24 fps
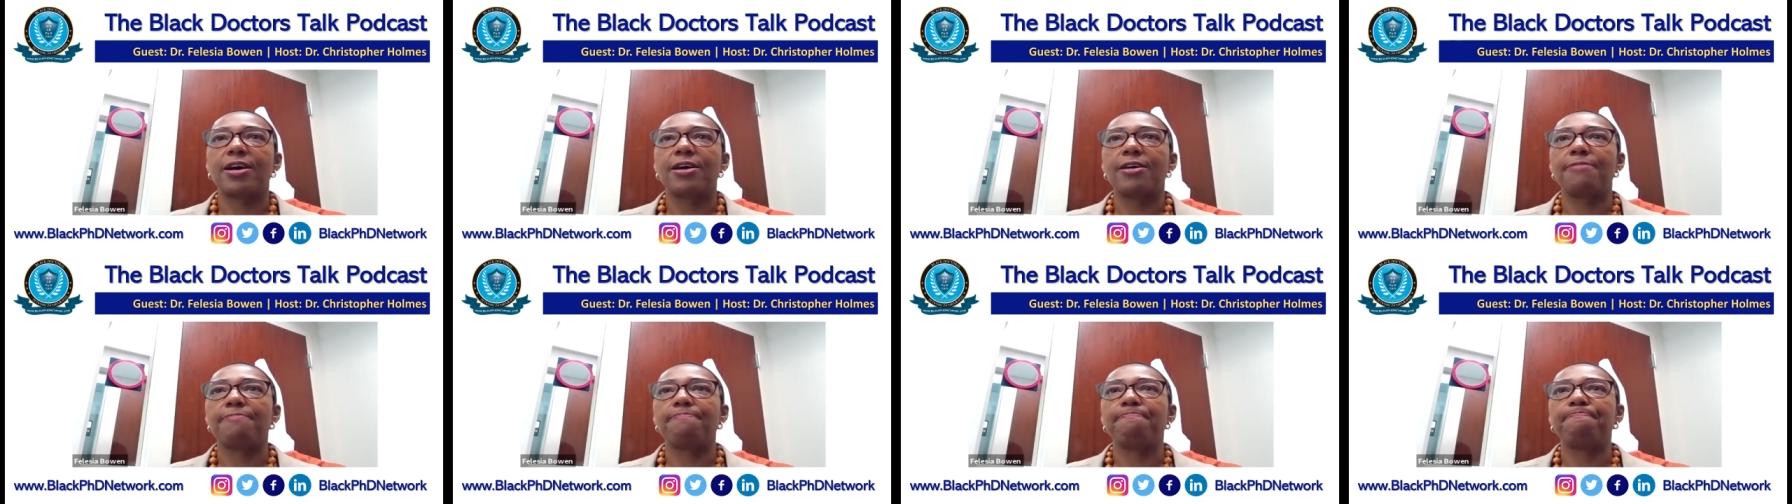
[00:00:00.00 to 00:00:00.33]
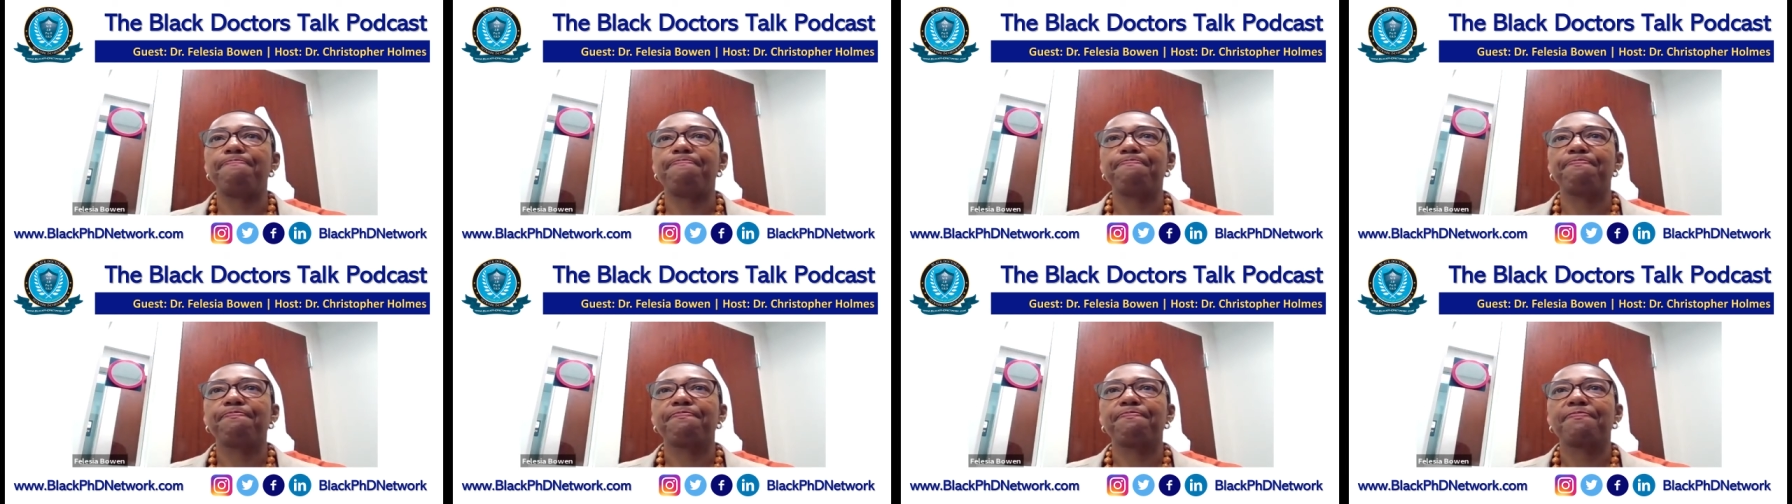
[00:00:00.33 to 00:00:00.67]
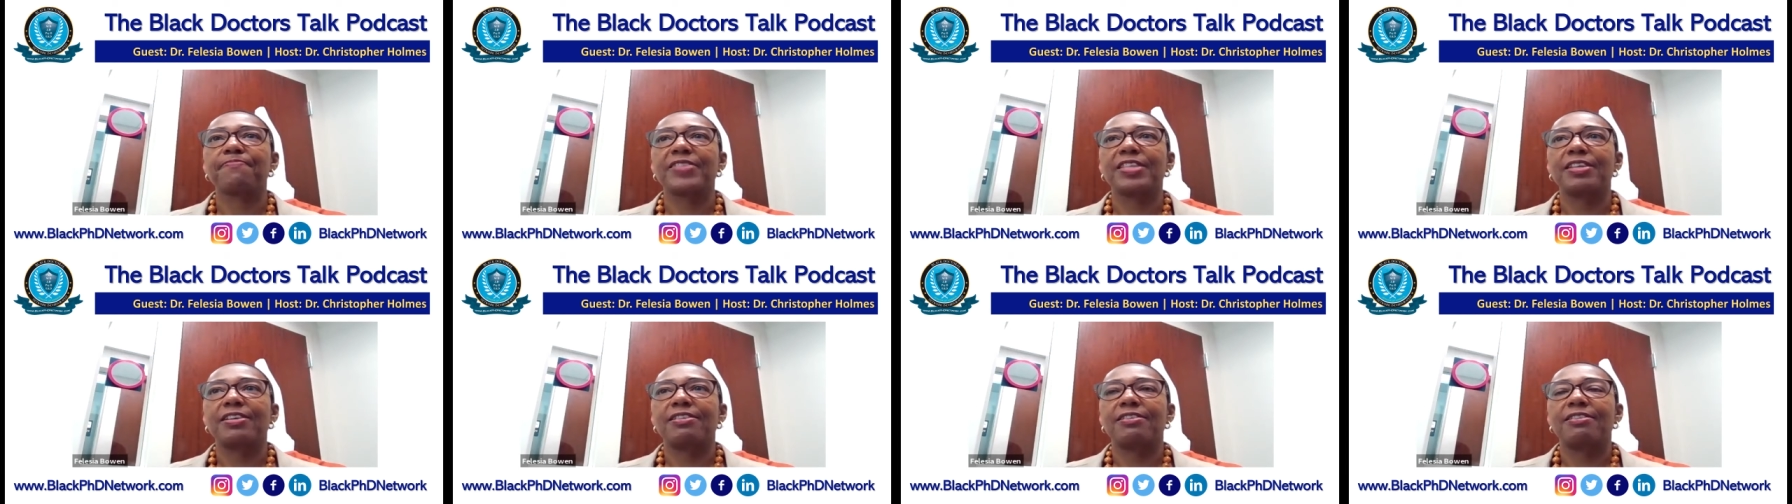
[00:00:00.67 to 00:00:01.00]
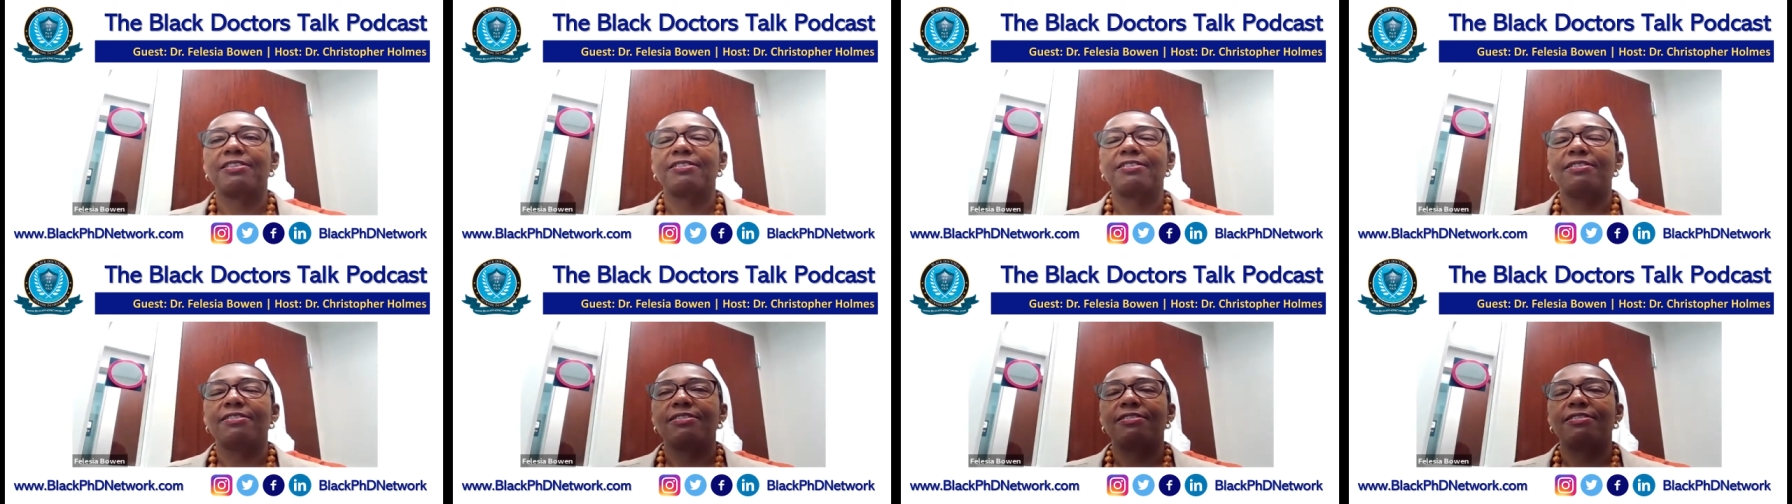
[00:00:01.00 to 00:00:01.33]
um,
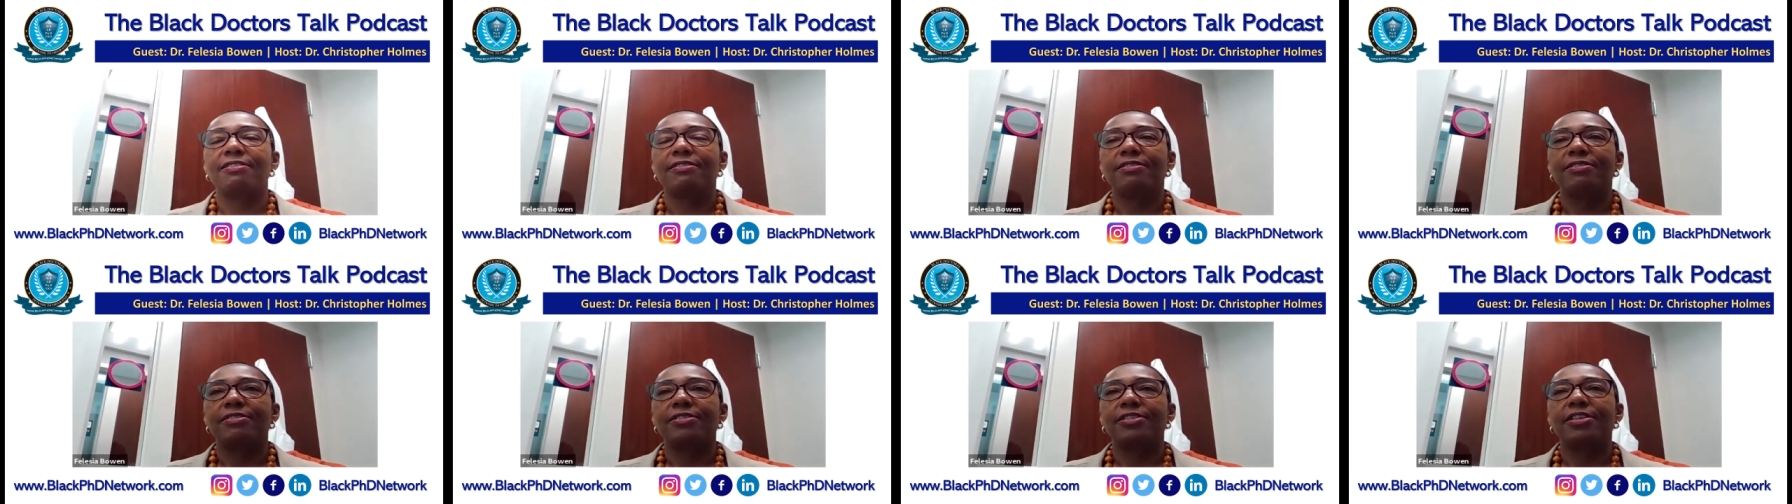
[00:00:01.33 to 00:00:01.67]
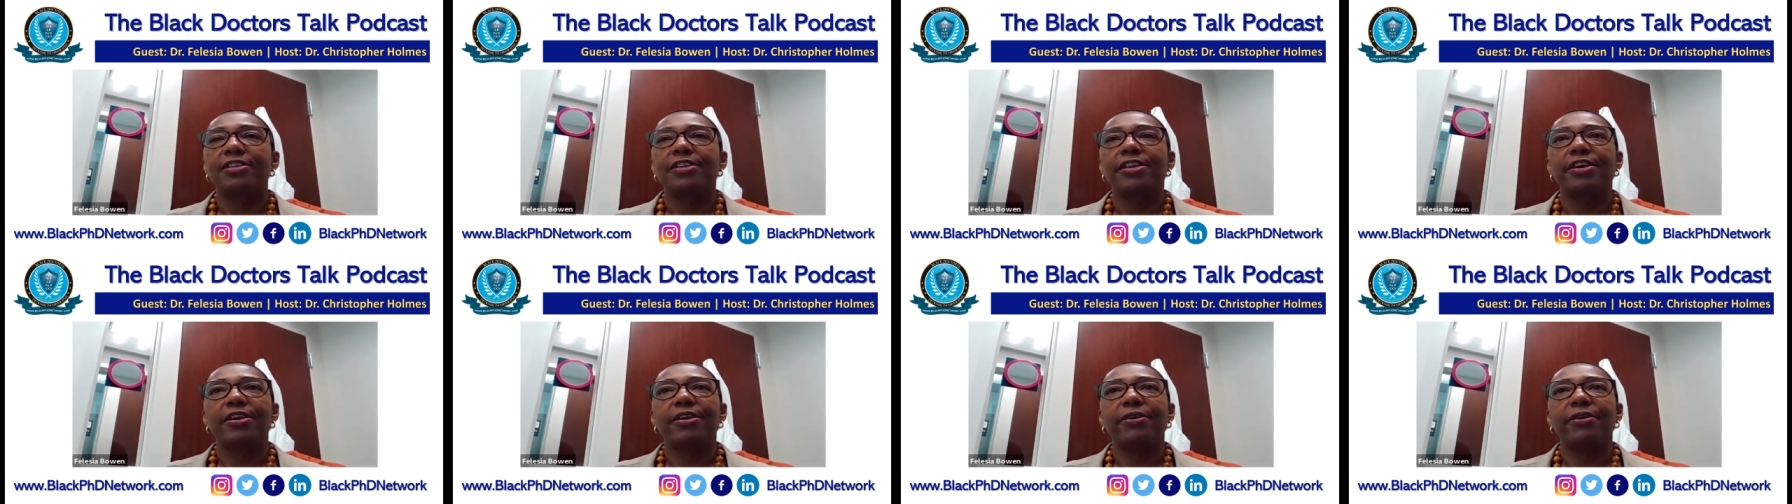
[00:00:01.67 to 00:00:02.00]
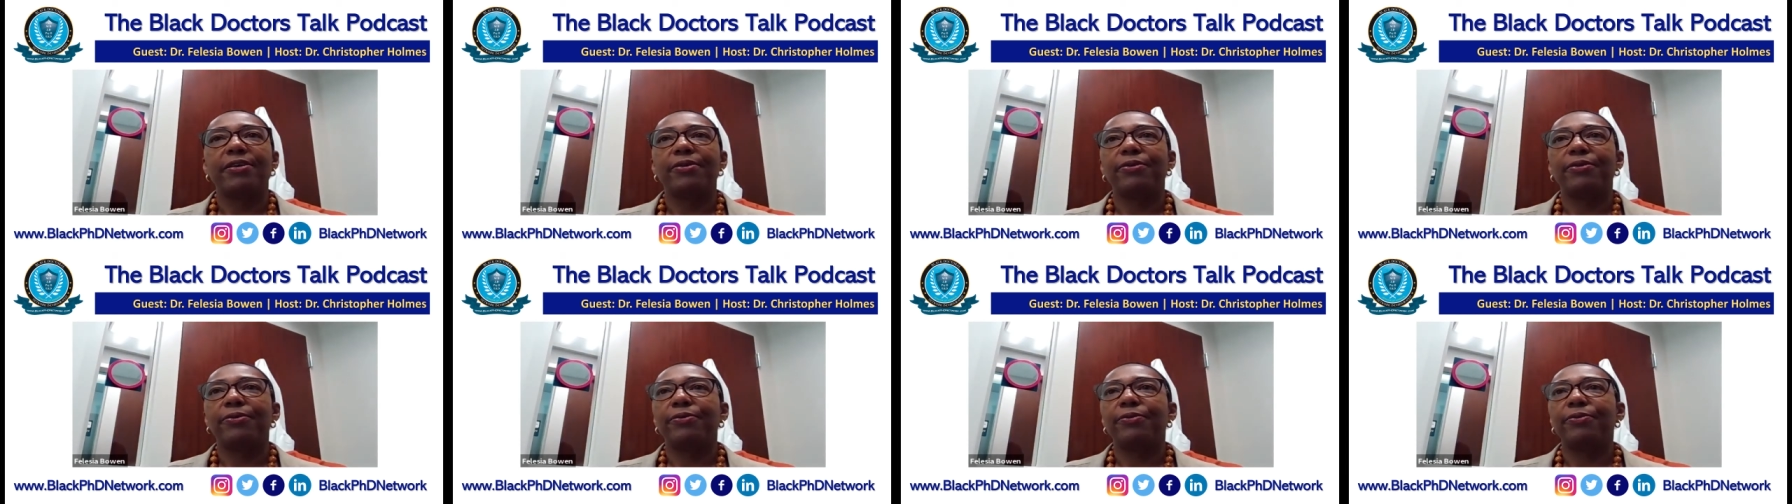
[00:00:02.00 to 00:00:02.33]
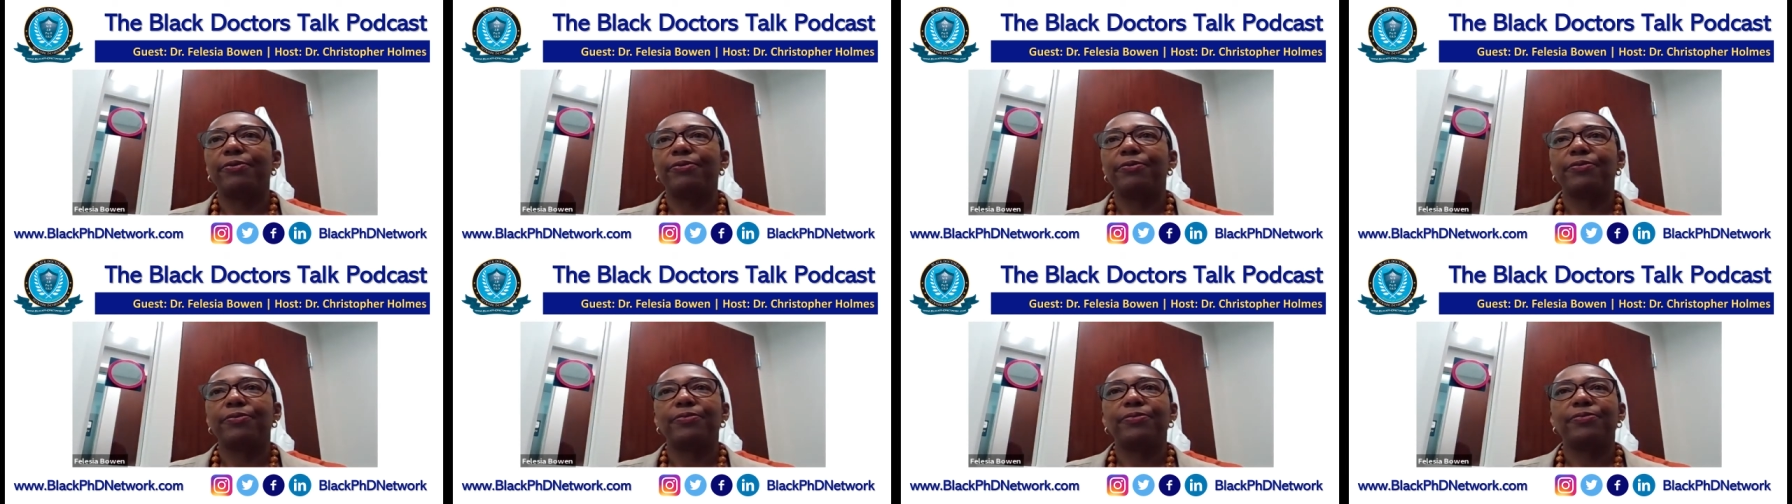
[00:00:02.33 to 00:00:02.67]
you
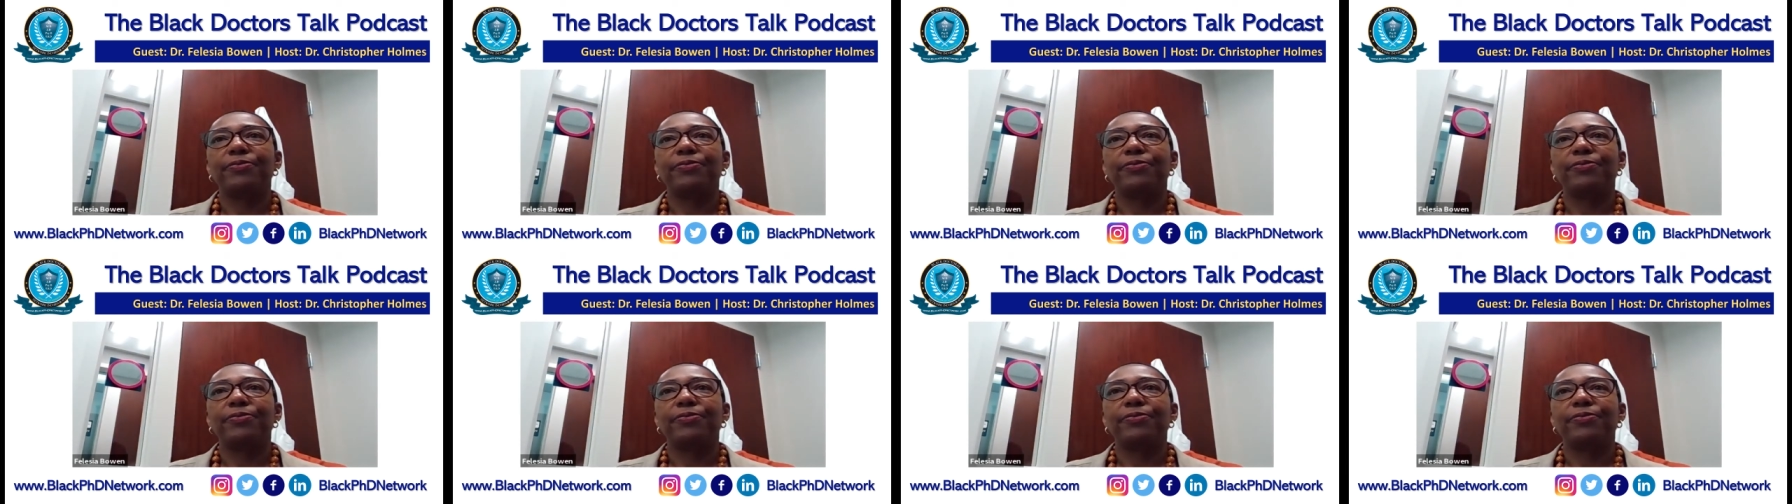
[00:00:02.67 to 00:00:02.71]
know